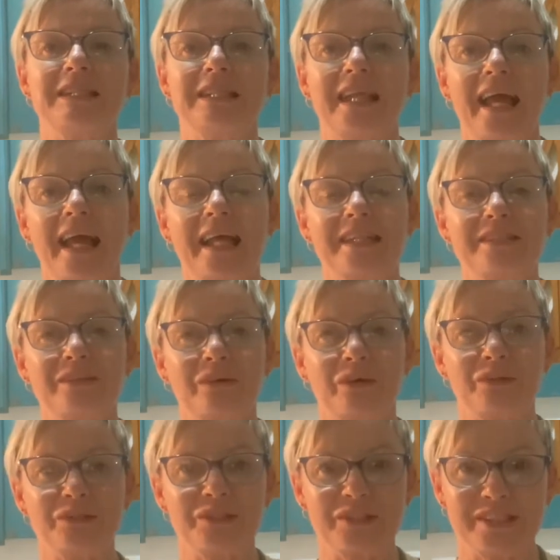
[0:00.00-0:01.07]
the hands
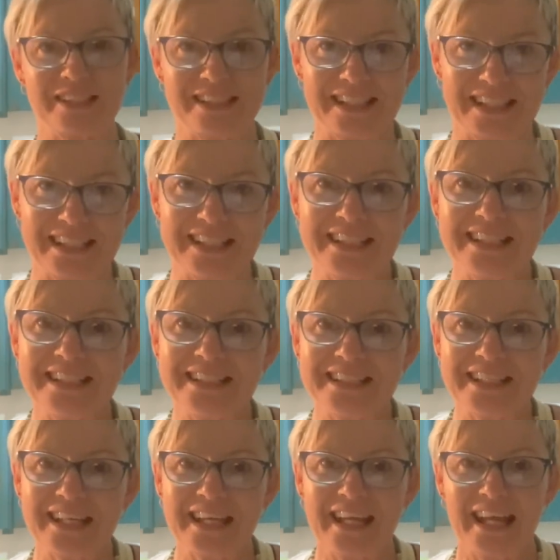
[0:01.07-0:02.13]
onto the knees,
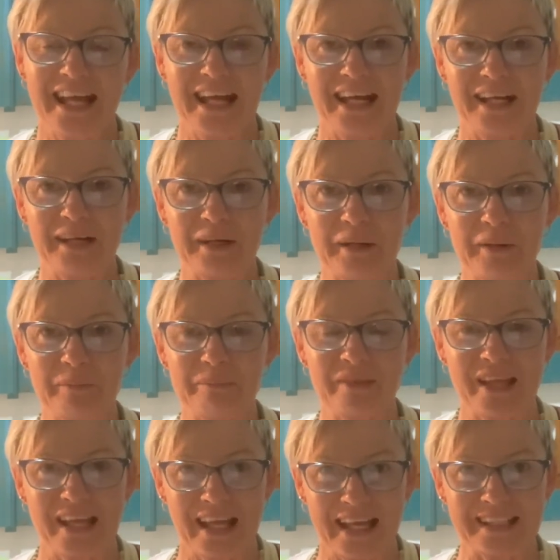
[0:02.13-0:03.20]

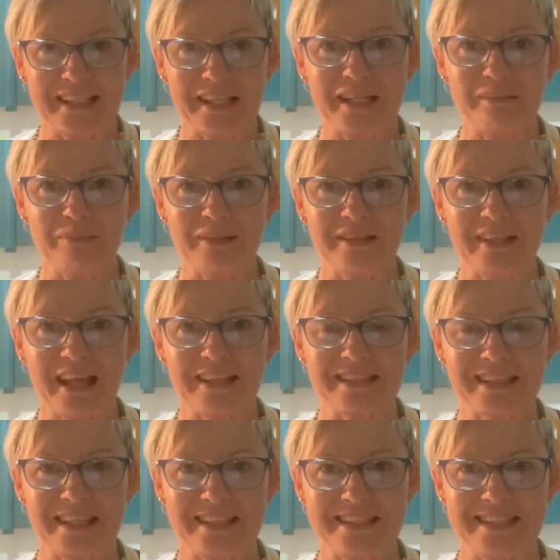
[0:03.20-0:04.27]
and keeping that
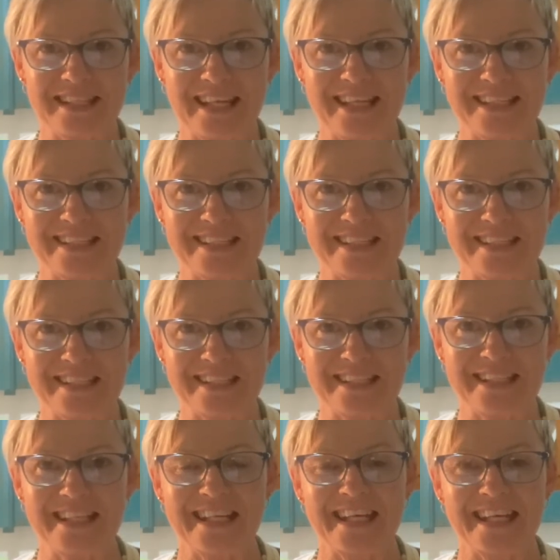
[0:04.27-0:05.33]
sun's energy
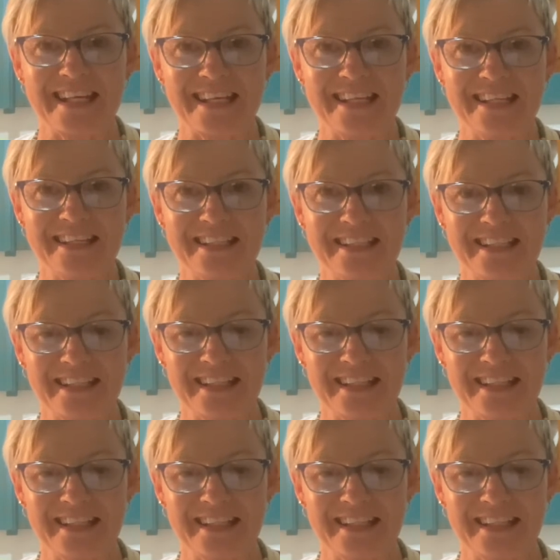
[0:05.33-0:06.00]
in.